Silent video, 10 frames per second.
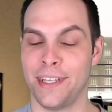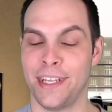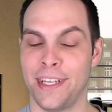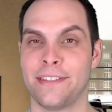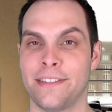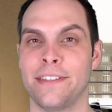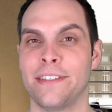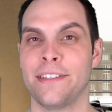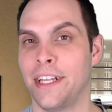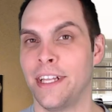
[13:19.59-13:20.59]
It's
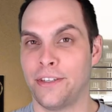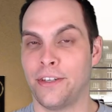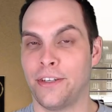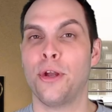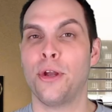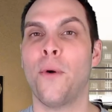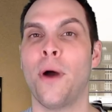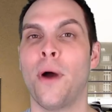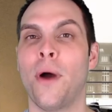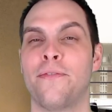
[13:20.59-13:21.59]
it's going to
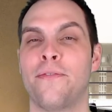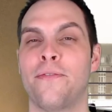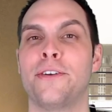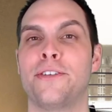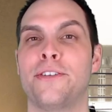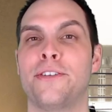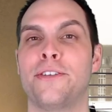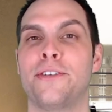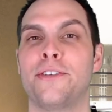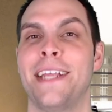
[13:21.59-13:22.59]
require the flower to
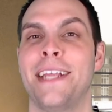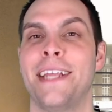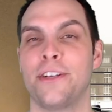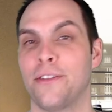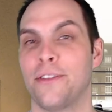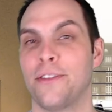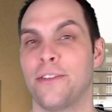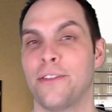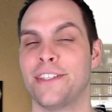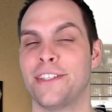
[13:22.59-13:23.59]
spend energy, or the
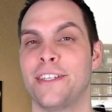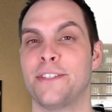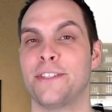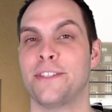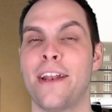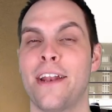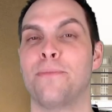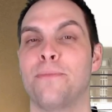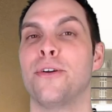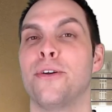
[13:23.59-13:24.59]
plant, I should say, to spend energy
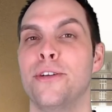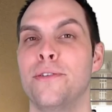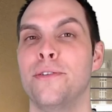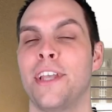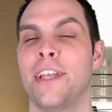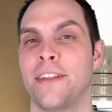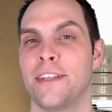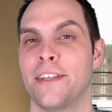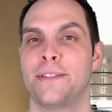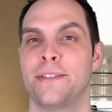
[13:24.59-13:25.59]
producing
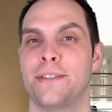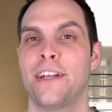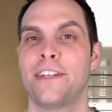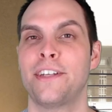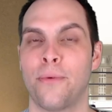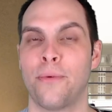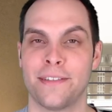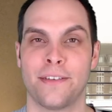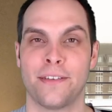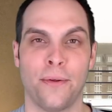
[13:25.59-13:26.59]
this particular nectar reward
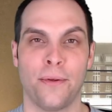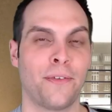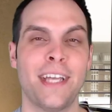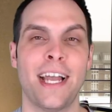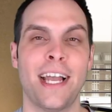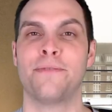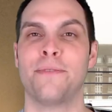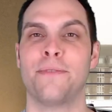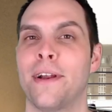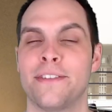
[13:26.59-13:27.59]
that's calorically dense and
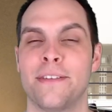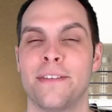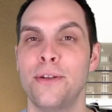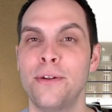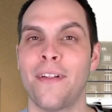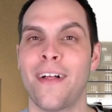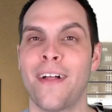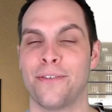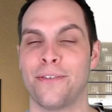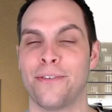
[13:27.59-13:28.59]
requires them to utilize
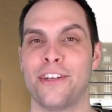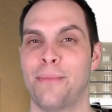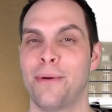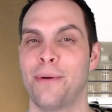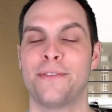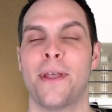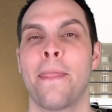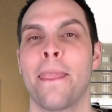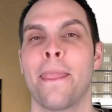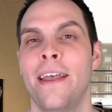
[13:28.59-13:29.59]
their own energy to produce it.
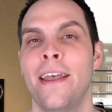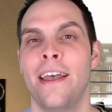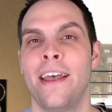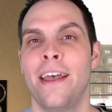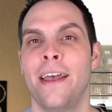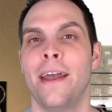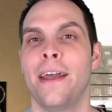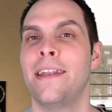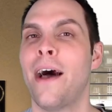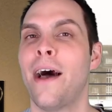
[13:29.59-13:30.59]

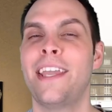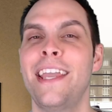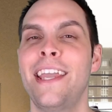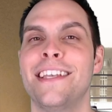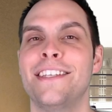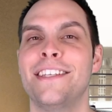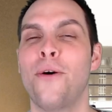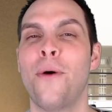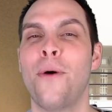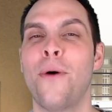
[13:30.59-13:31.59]
Now, the key is you
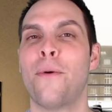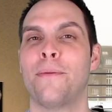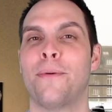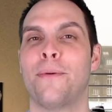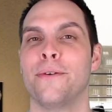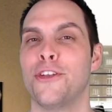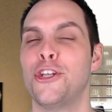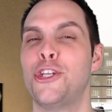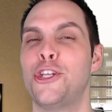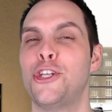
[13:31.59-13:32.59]
don't ever want to produce
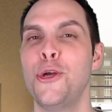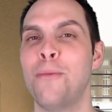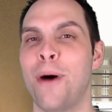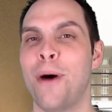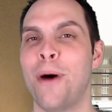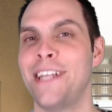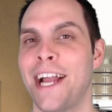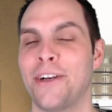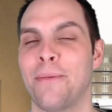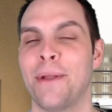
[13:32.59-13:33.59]
too much
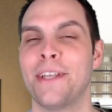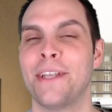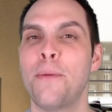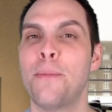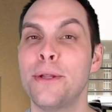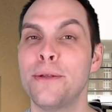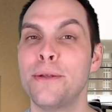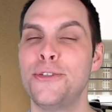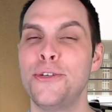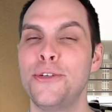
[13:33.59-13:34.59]
nectar because if you produce
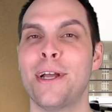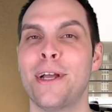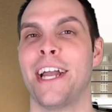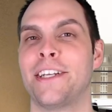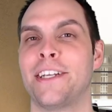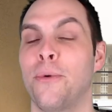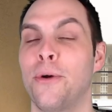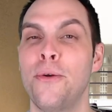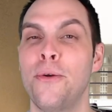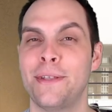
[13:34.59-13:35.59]
too much nectar, will
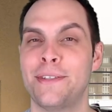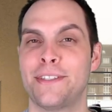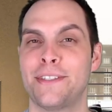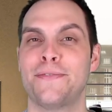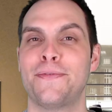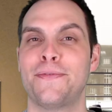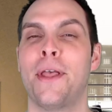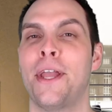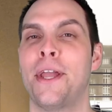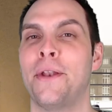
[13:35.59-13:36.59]
you be successful
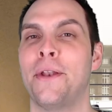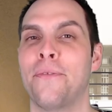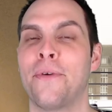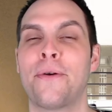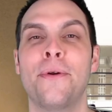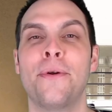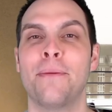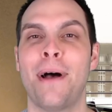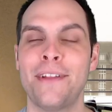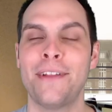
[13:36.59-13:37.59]
in recruiting your
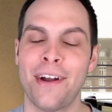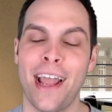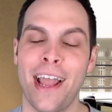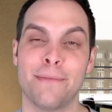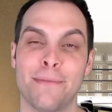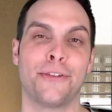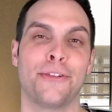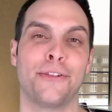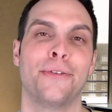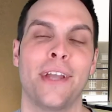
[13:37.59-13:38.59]
pollinator?
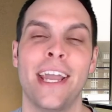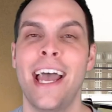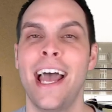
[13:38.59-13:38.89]
Absolutely.